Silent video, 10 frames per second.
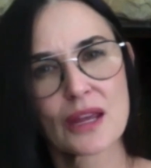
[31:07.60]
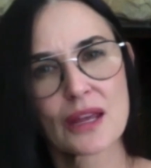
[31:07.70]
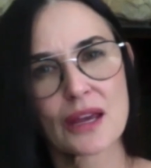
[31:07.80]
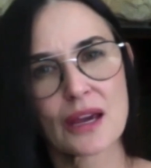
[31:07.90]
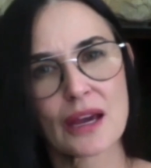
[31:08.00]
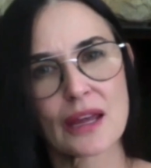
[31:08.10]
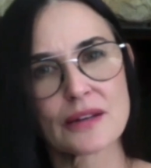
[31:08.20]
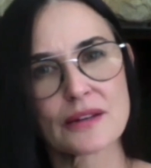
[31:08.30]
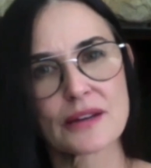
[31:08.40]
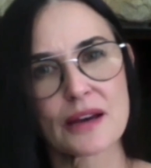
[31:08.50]

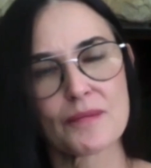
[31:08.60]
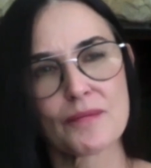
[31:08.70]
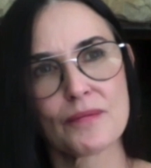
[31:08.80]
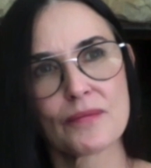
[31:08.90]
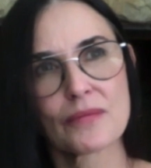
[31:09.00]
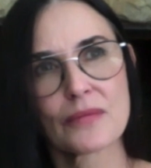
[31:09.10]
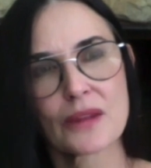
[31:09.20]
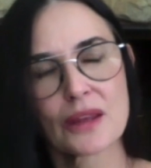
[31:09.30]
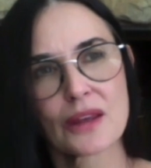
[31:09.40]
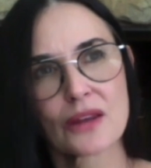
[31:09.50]
and
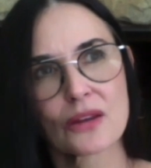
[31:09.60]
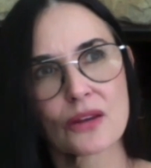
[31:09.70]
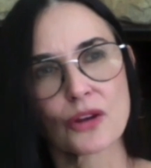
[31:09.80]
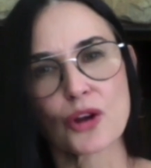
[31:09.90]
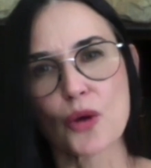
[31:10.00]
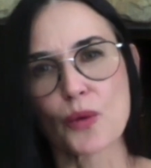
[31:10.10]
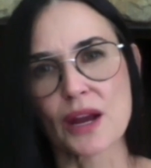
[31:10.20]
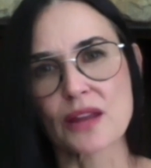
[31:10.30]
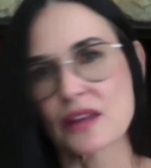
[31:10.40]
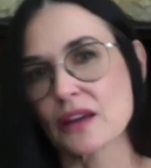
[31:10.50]
when I
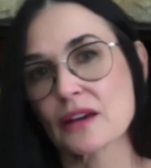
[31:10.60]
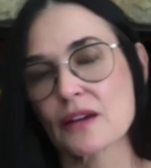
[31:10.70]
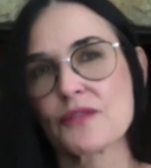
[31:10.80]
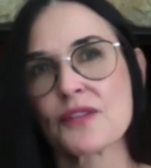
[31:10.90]
think of